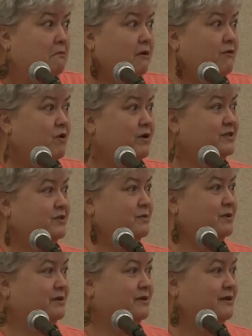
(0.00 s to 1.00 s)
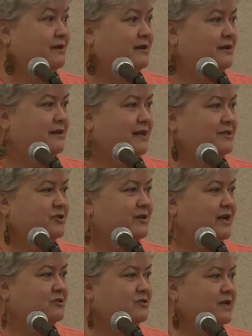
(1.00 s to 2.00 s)
Of course you would. That's your
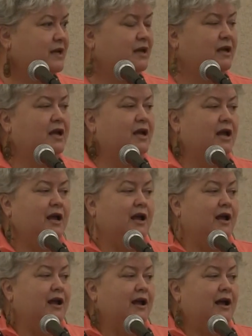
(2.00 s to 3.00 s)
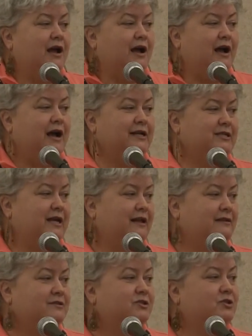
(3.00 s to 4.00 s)
natural thing. I
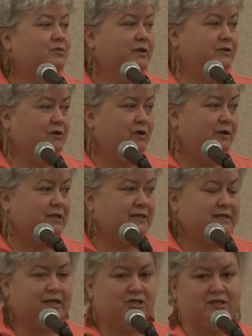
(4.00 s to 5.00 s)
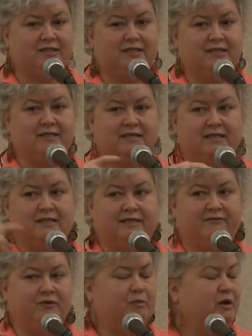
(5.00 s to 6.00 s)
challenge you when you go into sessions to sit in
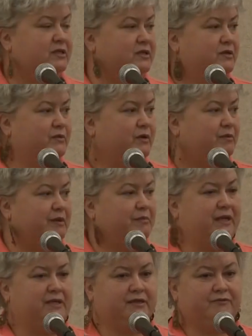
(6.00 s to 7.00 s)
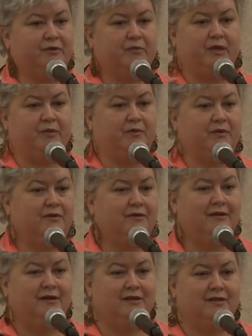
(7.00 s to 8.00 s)
different parts of the room and meet different people,
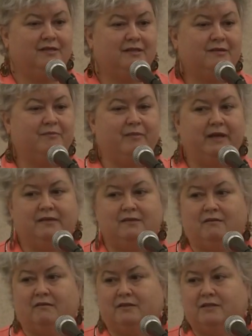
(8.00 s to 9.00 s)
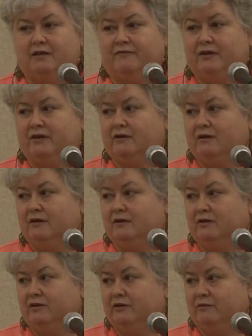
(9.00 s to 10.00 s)
because it's amazing all the stuff that you're going to
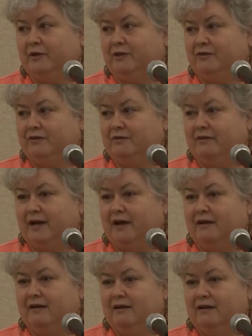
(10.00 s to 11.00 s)
learn when you do that.